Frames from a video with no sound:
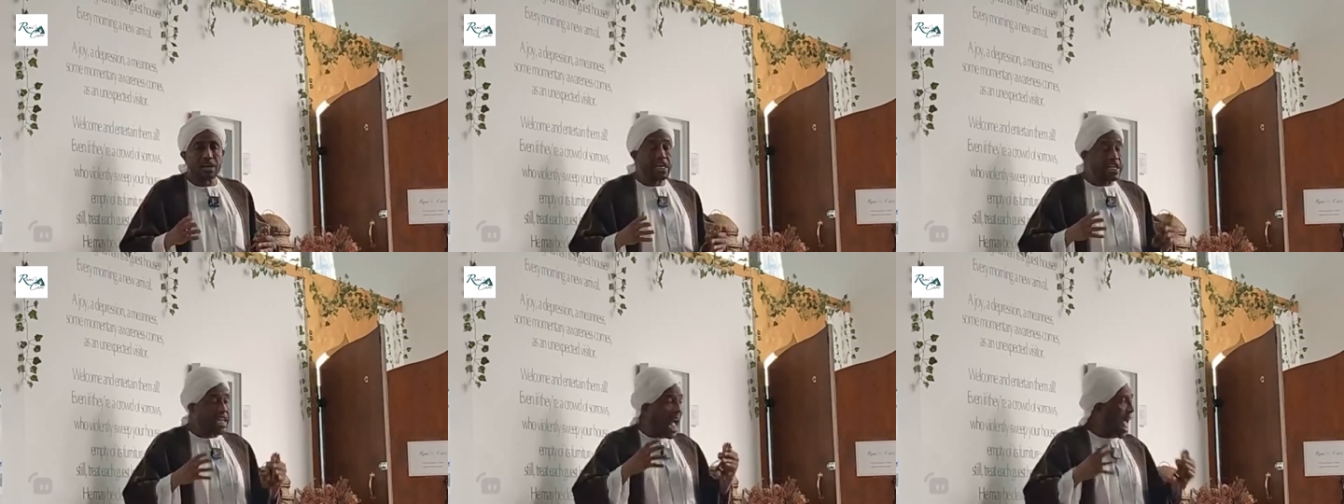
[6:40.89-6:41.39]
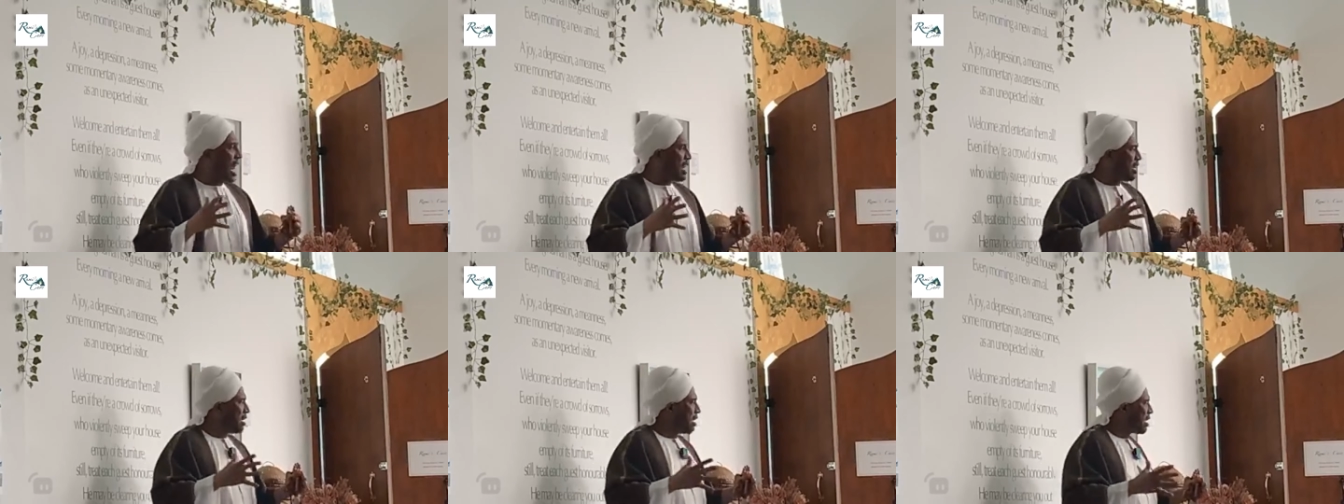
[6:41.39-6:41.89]
rijal,
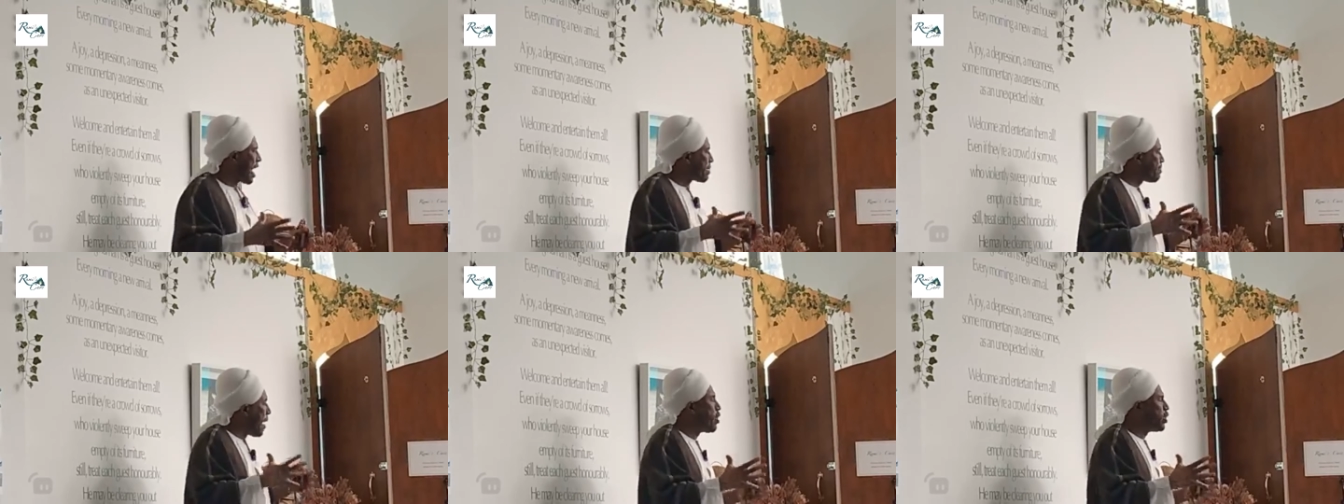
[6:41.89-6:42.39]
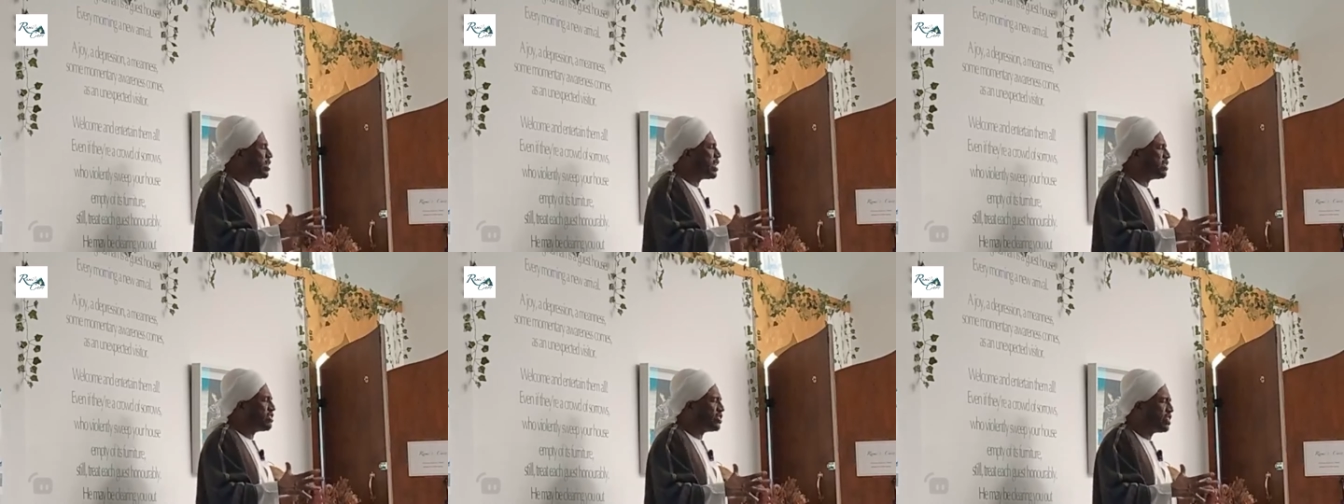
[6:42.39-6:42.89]
like
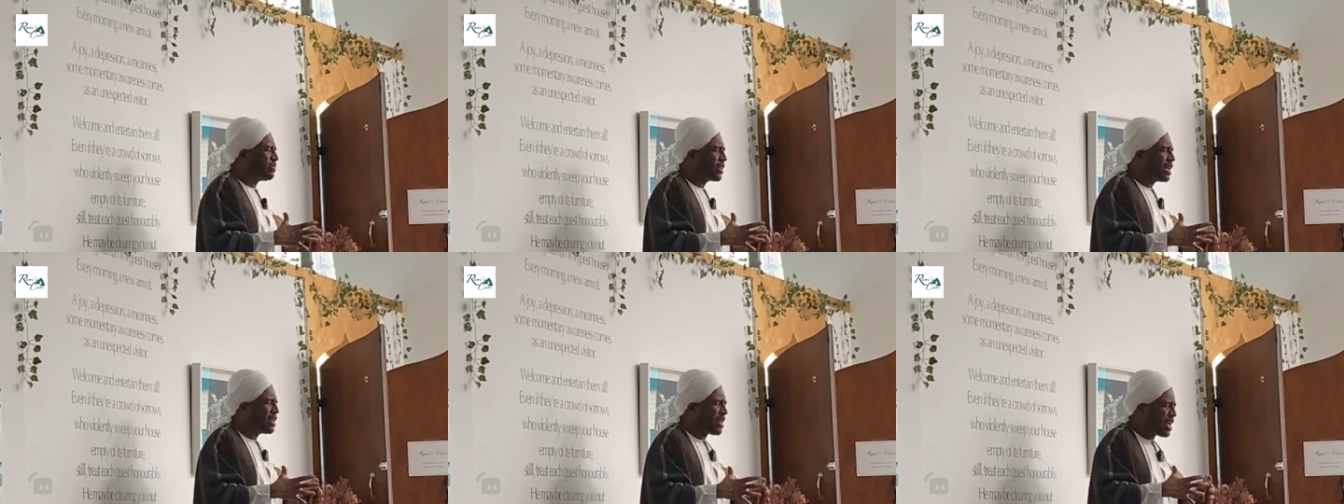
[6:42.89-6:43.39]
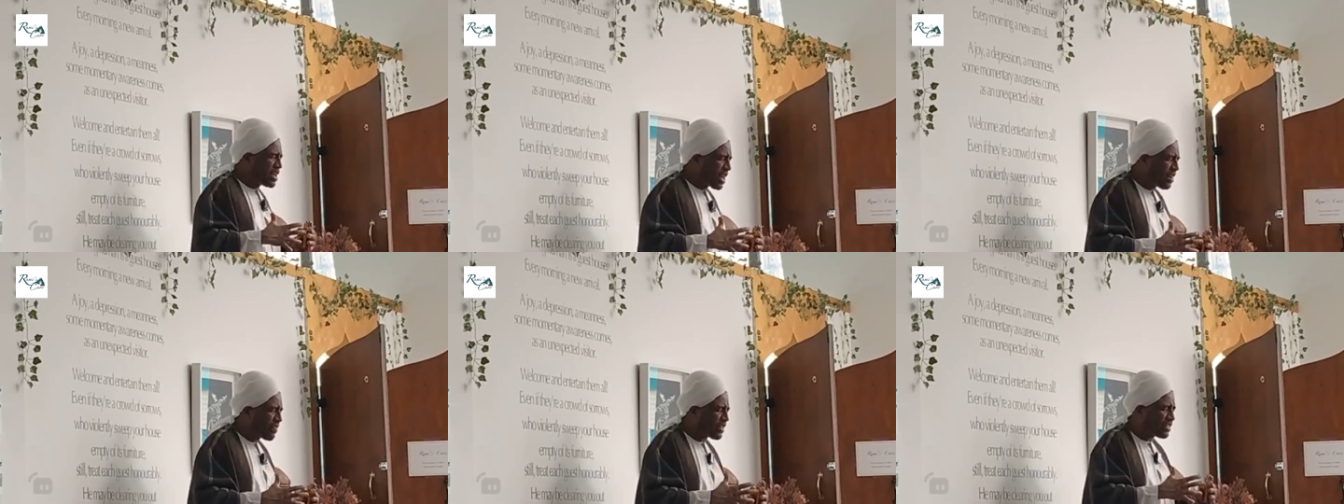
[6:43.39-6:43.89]
mountains, they
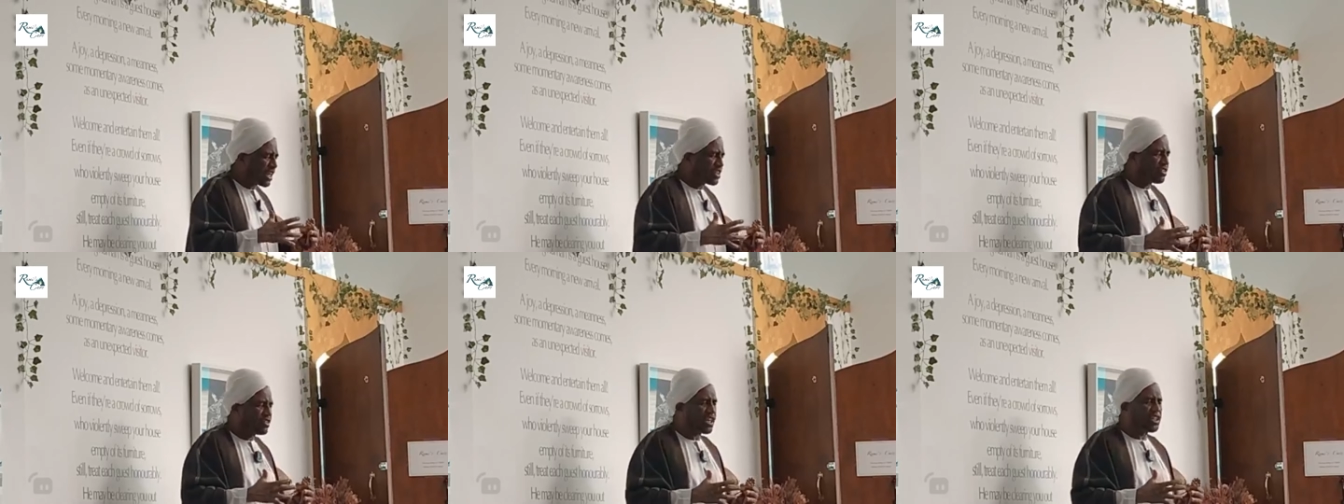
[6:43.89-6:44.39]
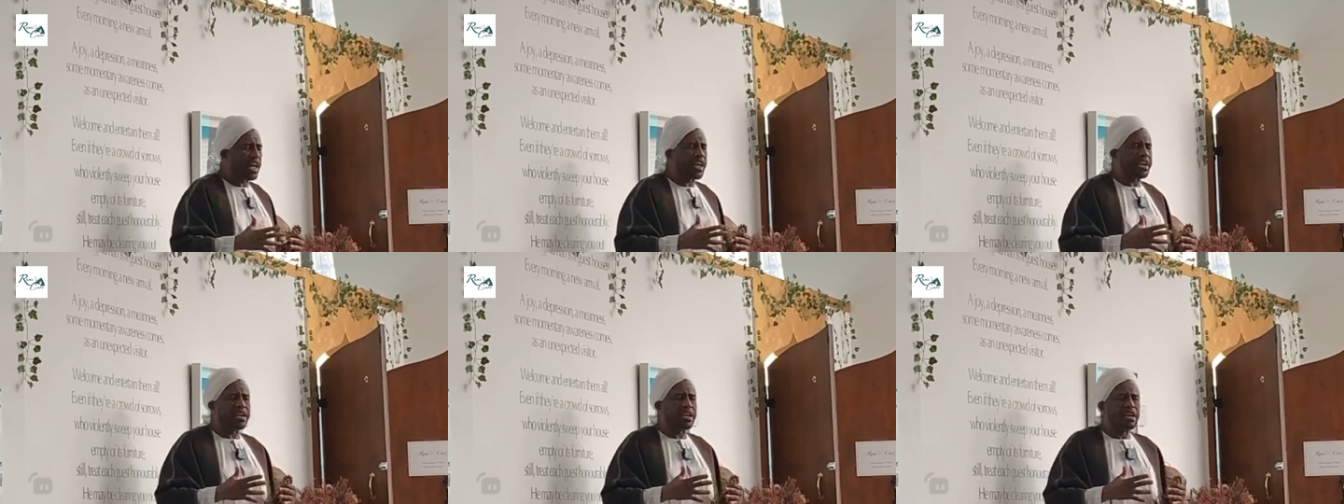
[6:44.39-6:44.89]
never started their
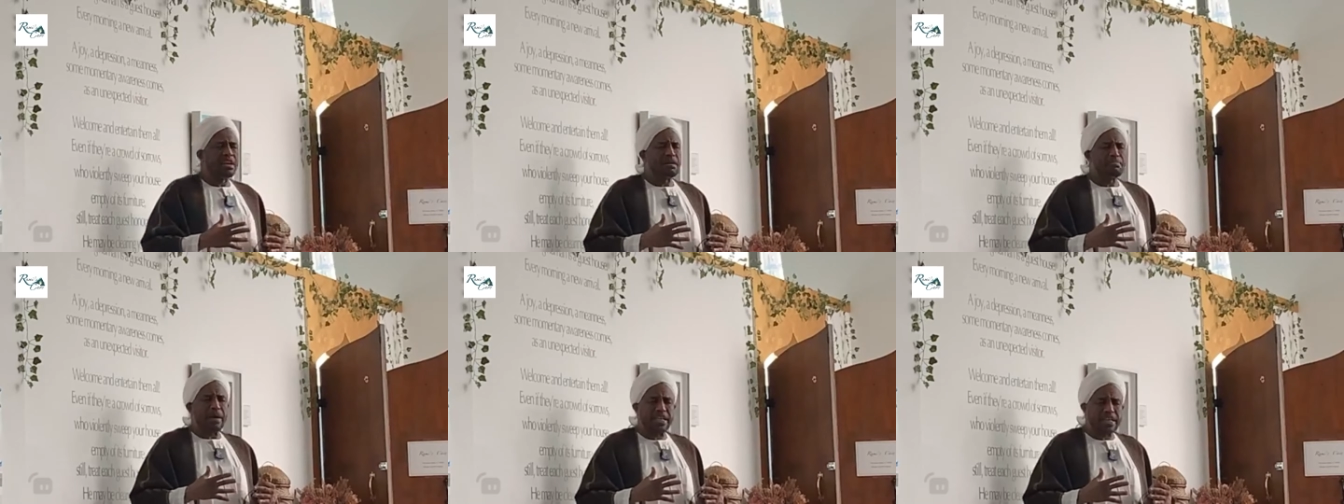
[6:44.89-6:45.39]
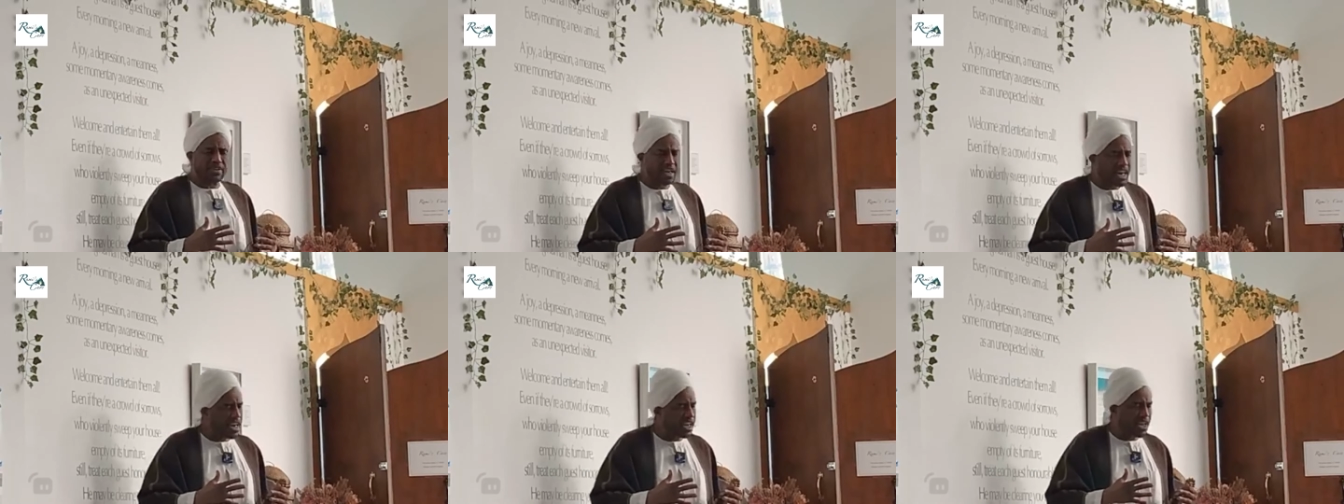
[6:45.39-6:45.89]
journey by just
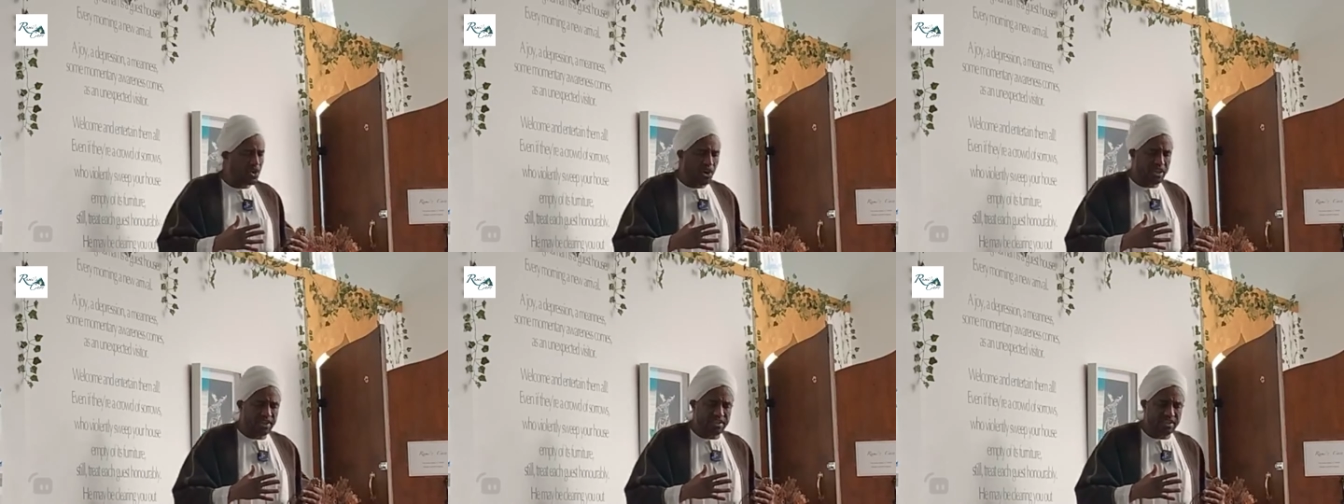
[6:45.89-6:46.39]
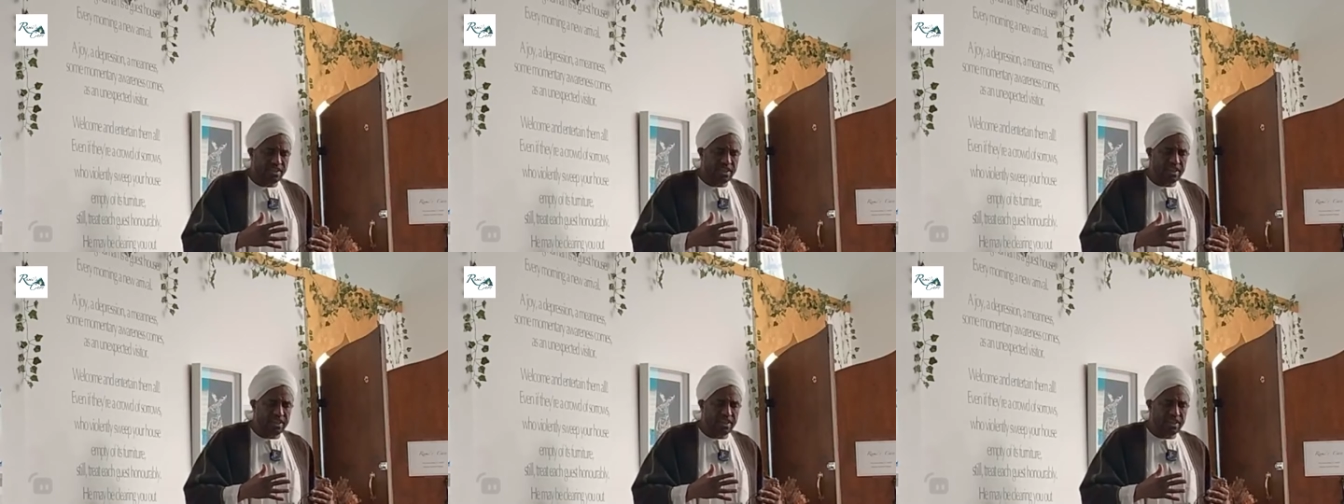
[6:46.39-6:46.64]
learning knowledge.